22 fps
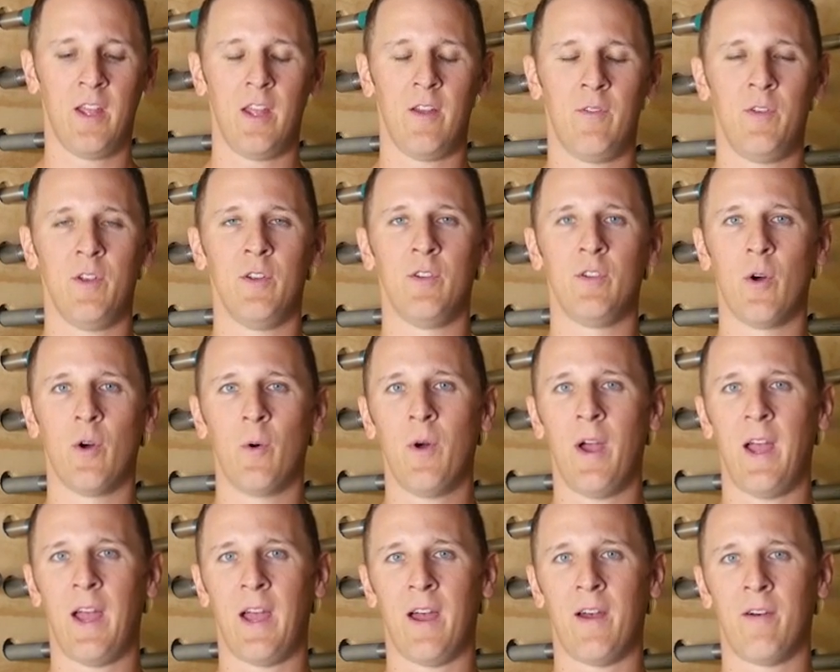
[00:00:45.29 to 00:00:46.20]
If you
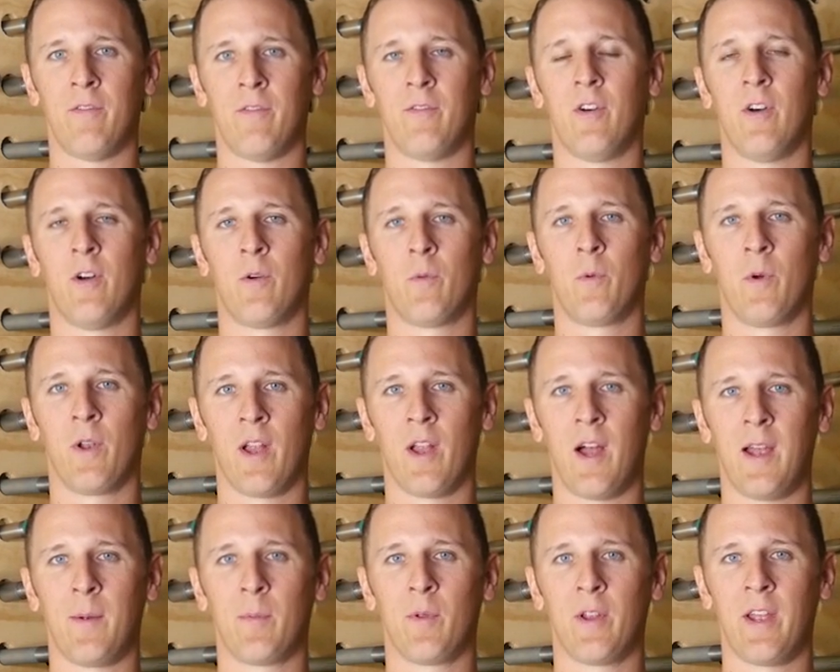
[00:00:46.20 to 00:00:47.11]
don't have a
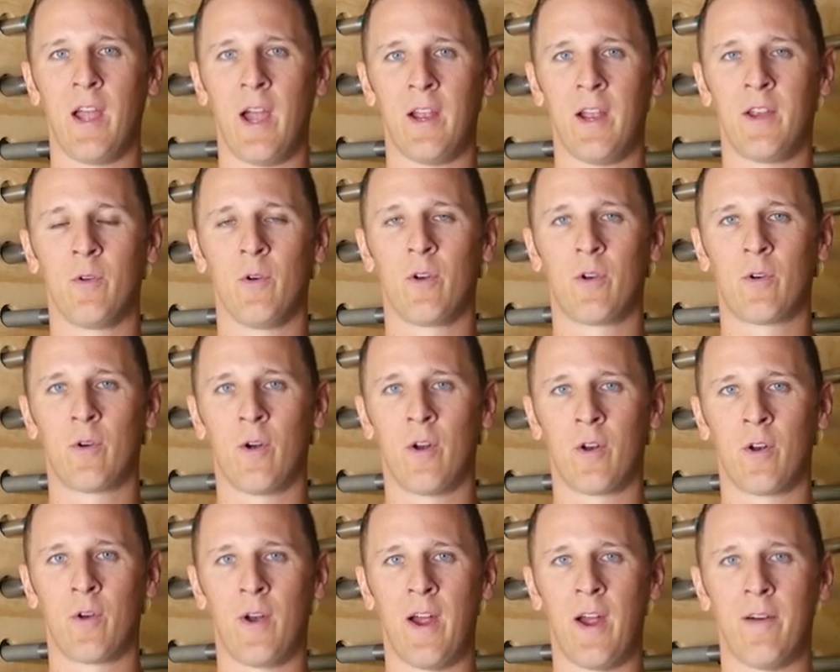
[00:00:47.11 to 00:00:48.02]
reliably accurate
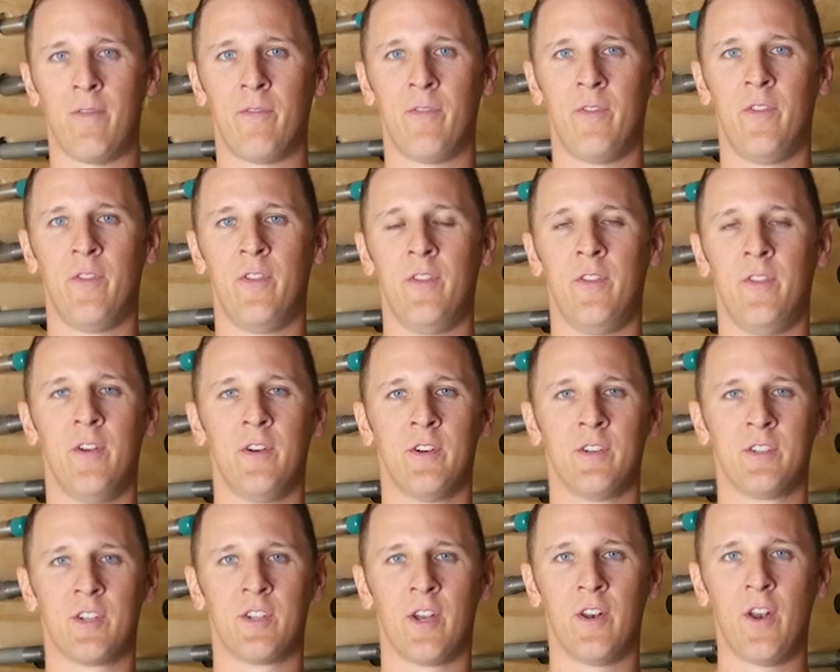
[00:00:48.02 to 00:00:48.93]
chronograph,
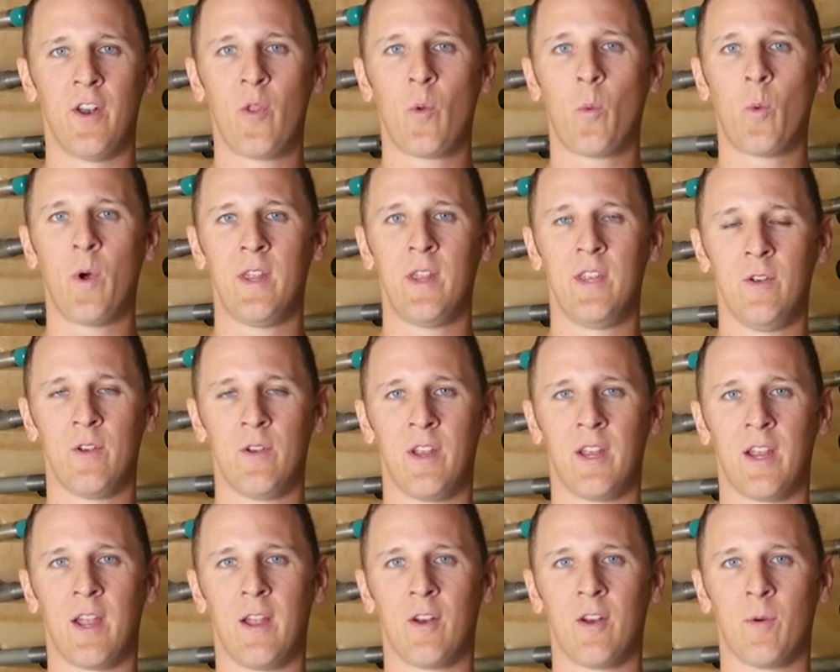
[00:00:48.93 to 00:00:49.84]
there's another way that you
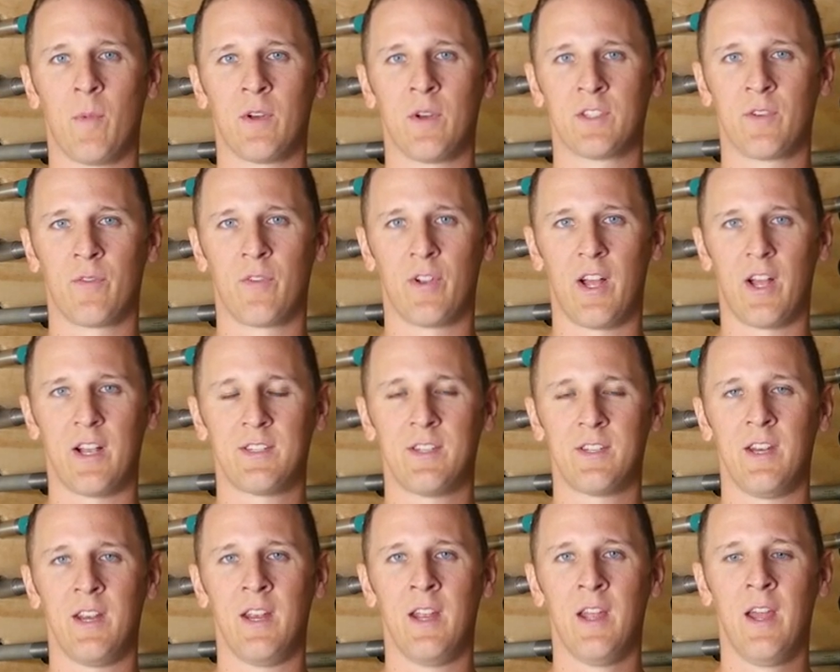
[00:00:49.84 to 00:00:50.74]
can get your muzzle
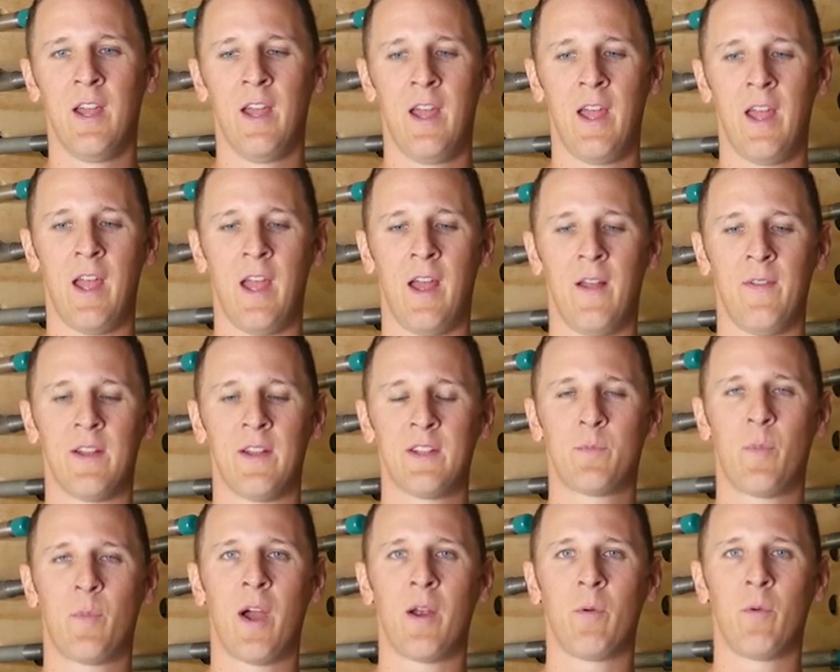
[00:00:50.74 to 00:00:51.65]
velocity, and
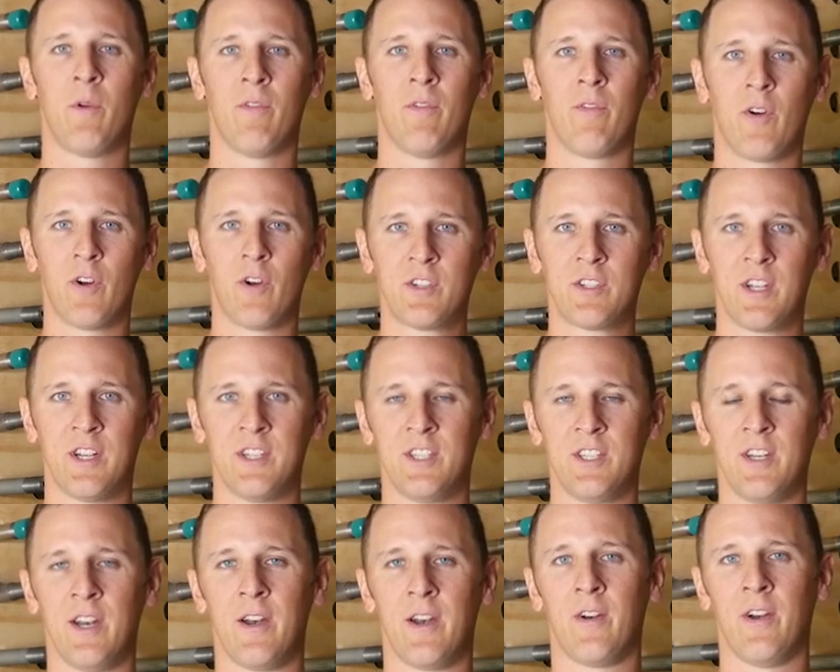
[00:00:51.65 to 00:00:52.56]
that's by reverse
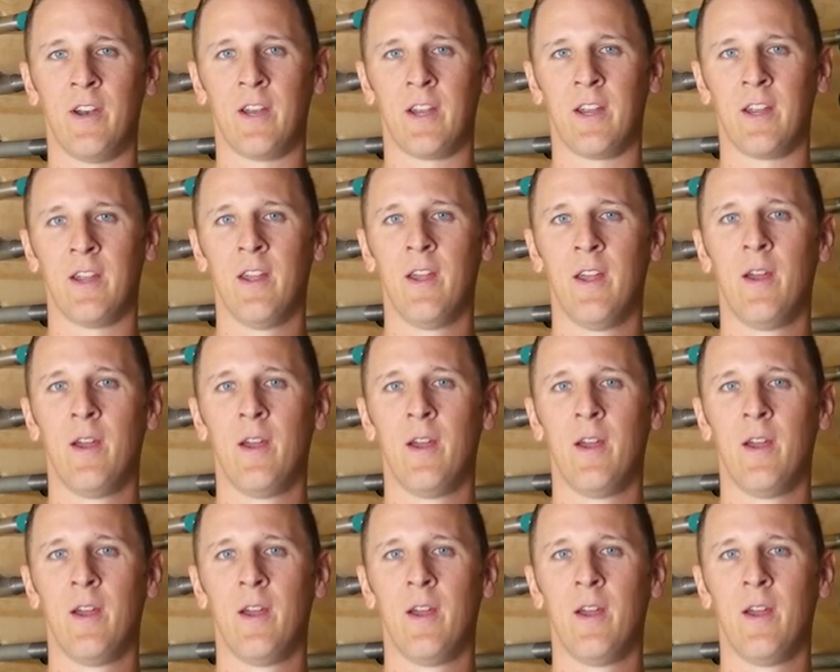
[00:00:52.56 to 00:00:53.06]
engineering